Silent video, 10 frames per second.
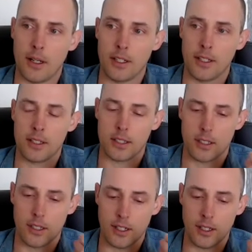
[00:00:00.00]
And
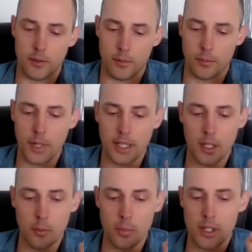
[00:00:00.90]
it might
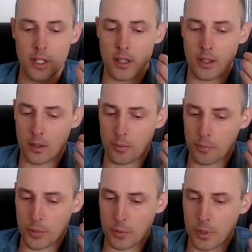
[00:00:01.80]
not be in
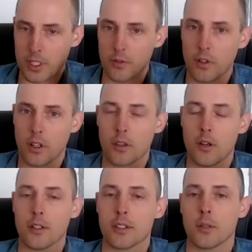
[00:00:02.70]
specific
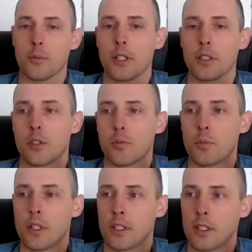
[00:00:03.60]
thoughts, it might just
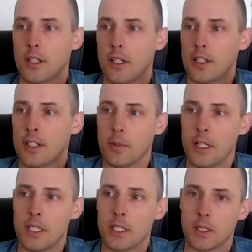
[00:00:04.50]
be in
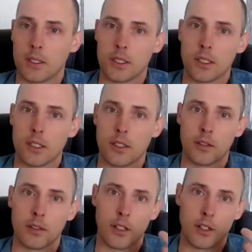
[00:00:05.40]
intimations,
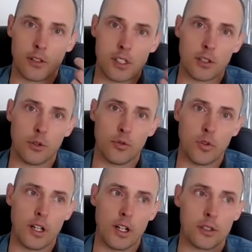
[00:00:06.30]
in kind of subtle
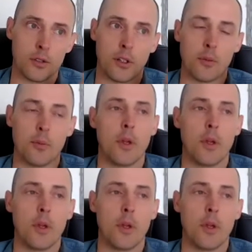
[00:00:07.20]
feelings on a